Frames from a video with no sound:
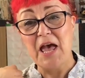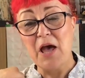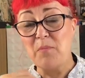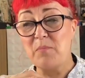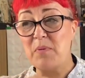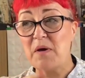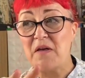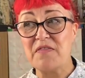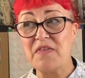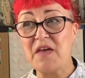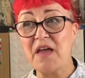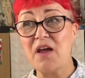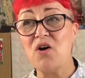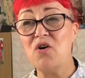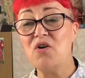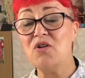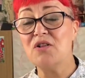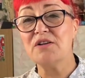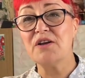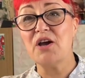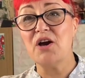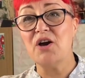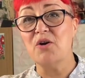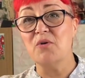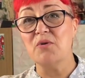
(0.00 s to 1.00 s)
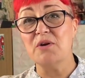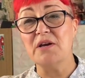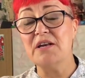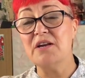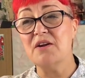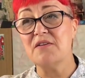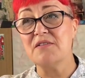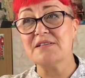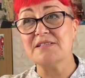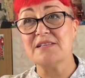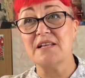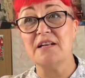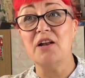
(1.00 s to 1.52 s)
But they all go,
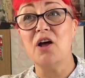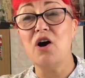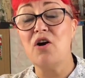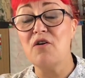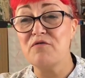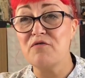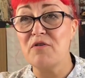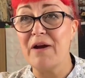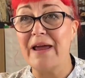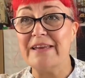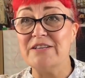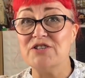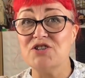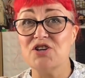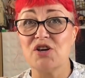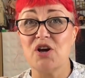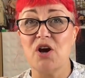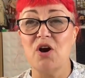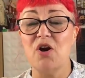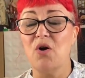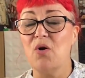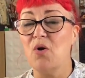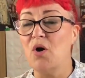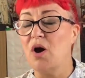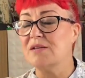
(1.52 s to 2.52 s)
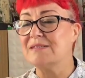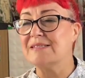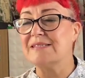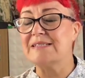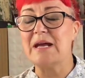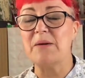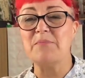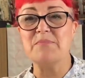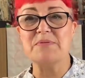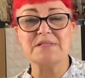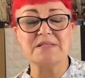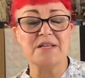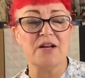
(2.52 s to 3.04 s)
there's a lot of range. You go,
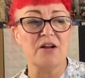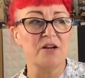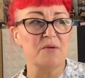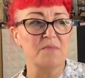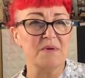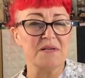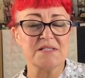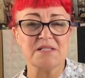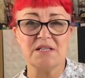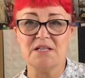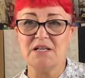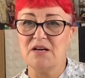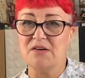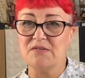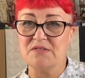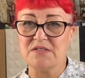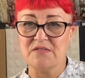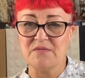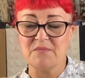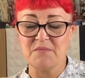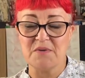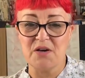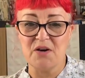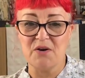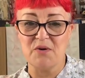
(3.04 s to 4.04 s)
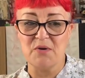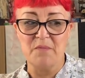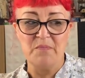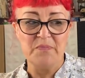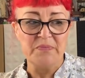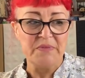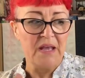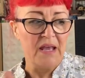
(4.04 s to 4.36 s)
Stampers Anonymous, loads of them go.